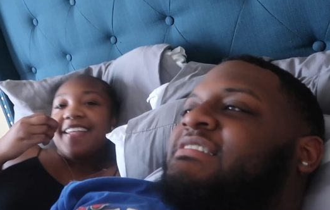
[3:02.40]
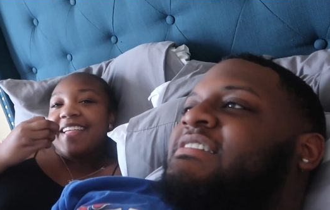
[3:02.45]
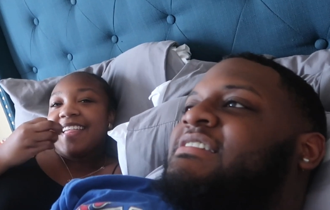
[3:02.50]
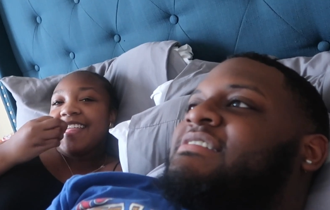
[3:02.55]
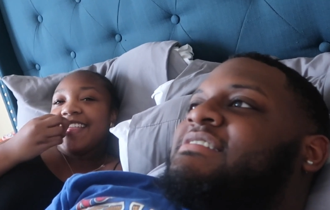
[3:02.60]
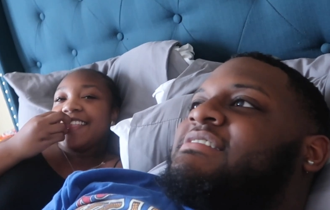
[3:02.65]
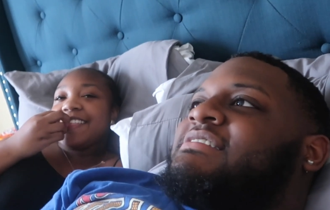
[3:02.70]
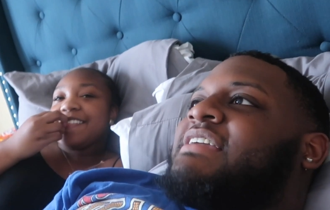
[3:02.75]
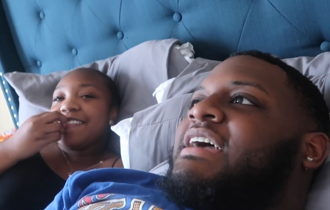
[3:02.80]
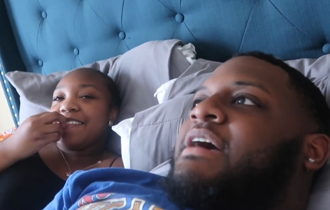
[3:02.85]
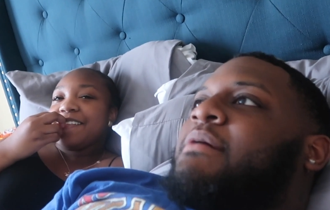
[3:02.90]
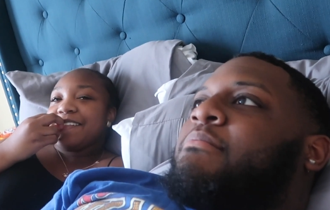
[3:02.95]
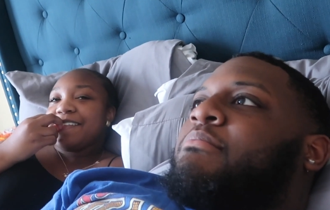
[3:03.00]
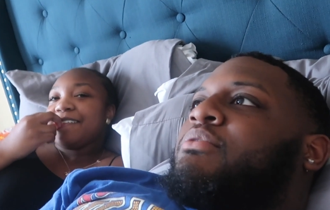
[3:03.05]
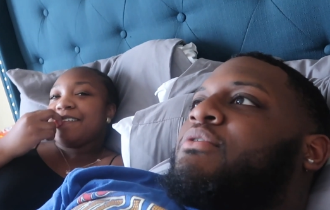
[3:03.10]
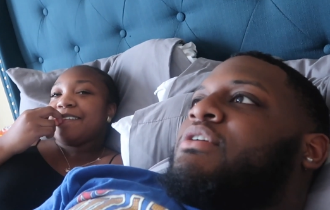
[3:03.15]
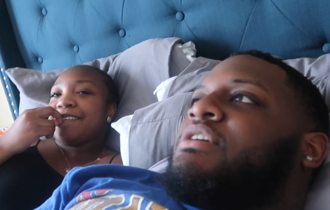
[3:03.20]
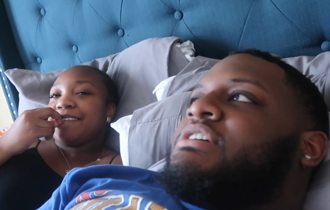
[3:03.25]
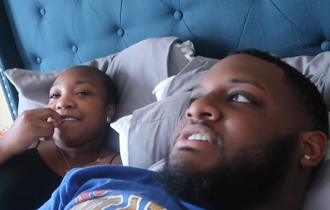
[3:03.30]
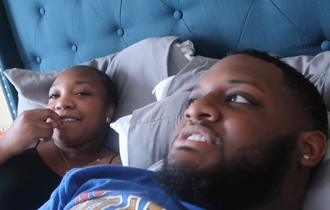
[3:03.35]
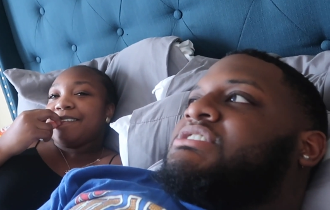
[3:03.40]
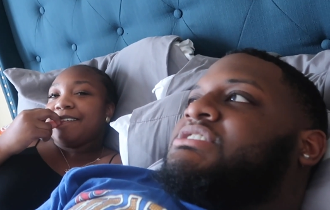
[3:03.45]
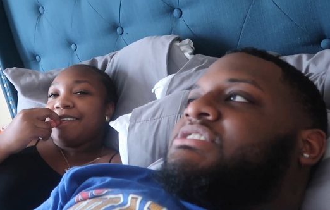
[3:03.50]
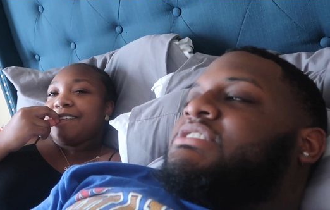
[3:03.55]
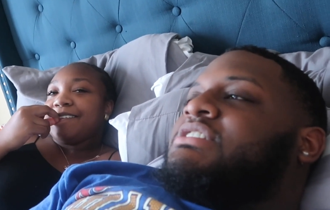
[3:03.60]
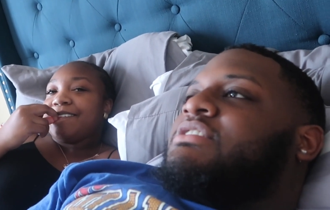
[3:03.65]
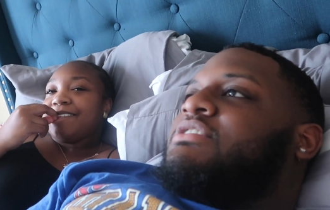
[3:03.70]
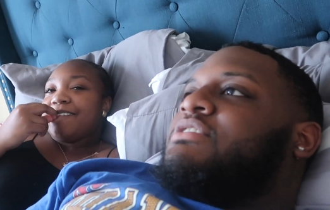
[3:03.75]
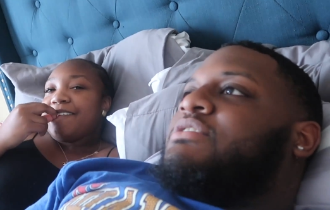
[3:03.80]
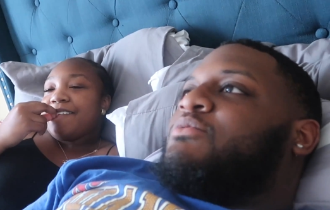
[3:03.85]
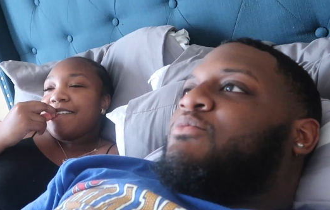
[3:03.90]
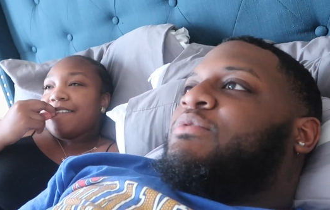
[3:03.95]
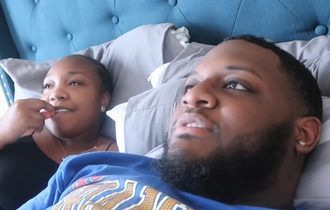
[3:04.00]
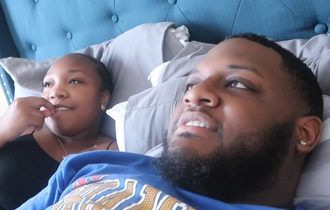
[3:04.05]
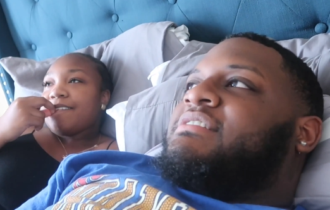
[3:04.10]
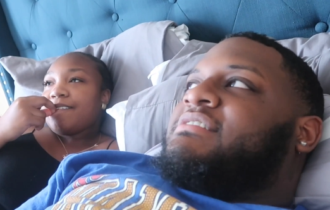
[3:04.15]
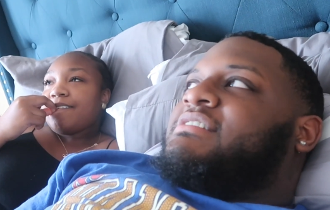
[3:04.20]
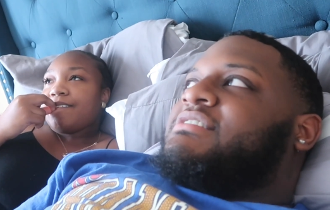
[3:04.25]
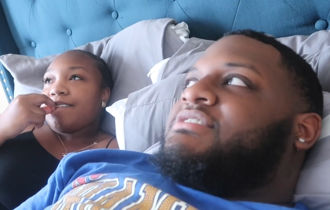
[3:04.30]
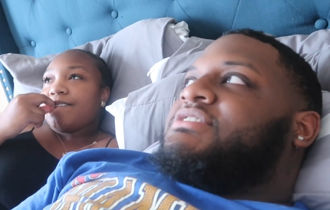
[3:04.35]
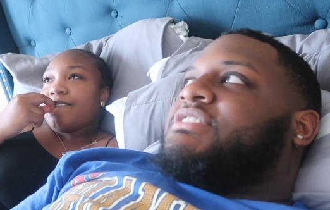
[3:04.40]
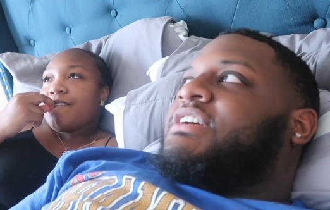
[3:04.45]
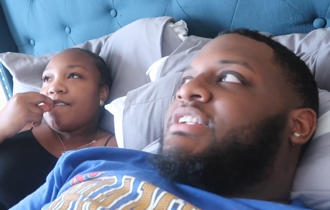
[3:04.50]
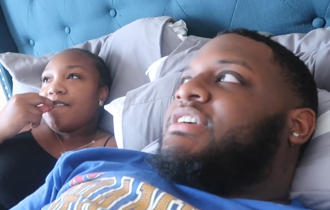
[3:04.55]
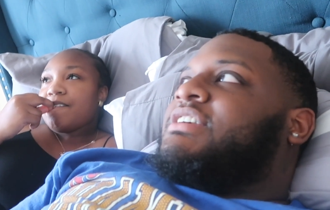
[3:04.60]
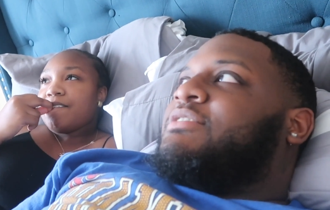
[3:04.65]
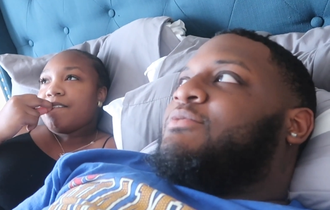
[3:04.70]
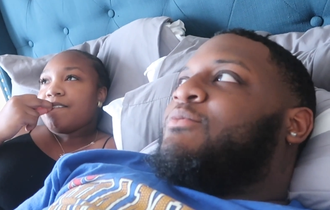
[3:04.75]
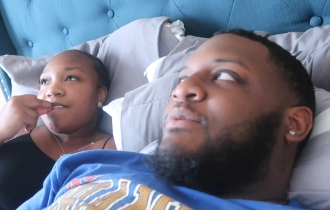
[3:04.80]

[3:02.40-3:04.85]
Speaker 1: This is not brunch. What is this, Sh'Day?